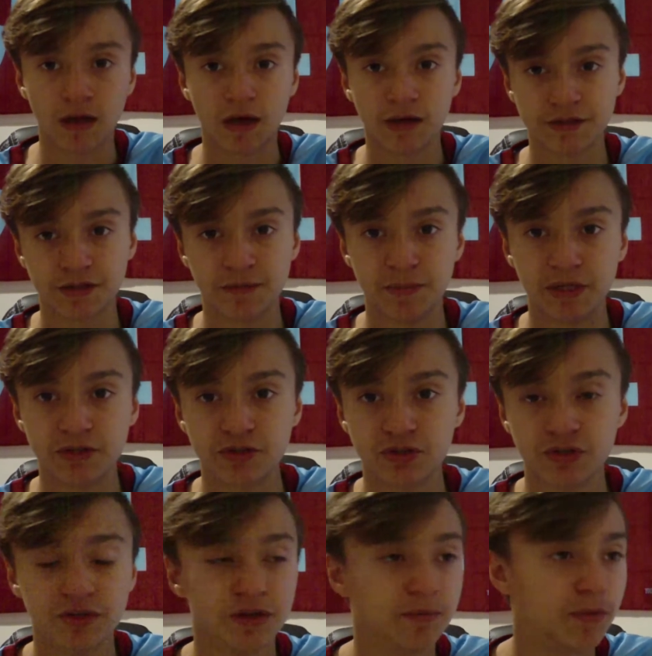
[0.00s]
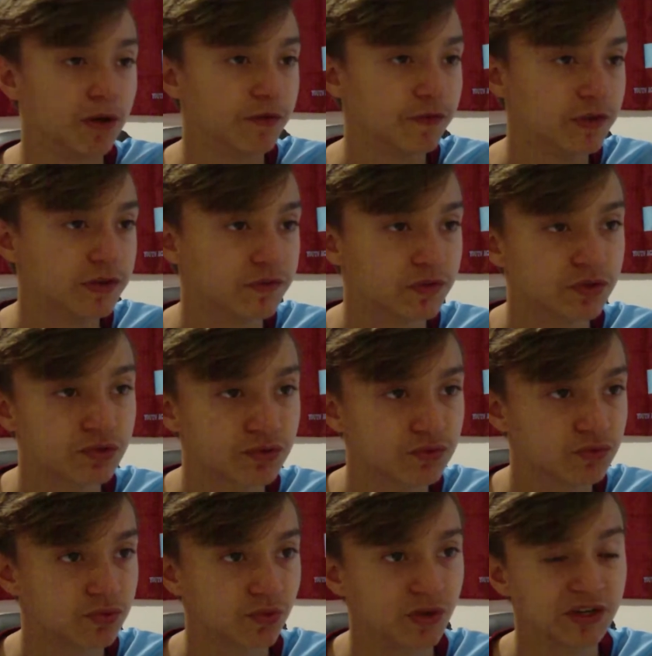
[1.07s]
As I mentioned in my FIFA
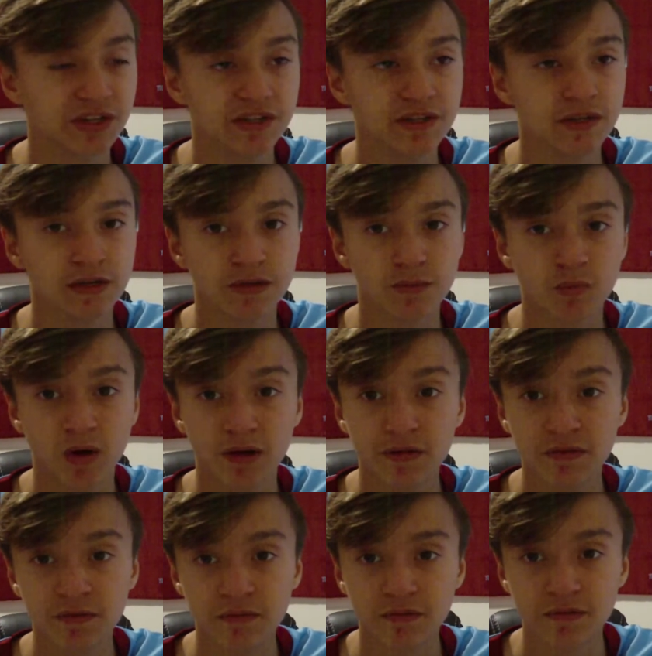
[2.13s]
21